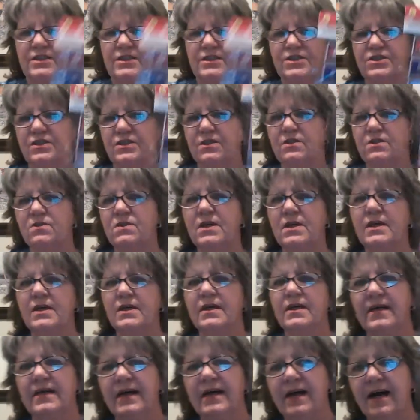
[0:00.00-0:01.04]
So
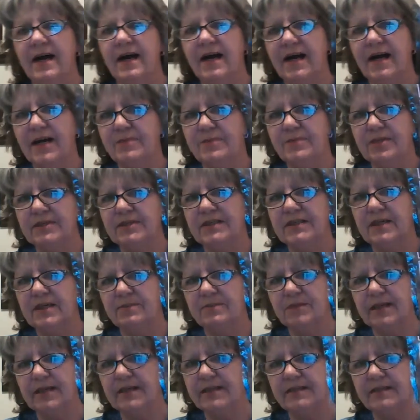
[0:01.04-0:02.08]
I picked up
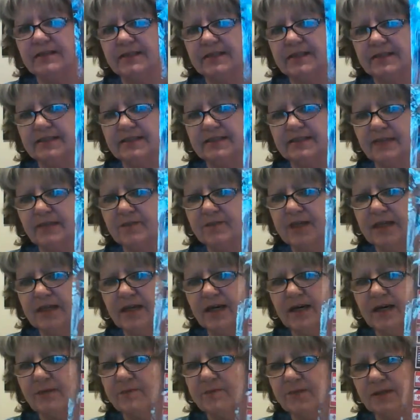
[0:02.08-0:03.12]
Canada Day's coming up,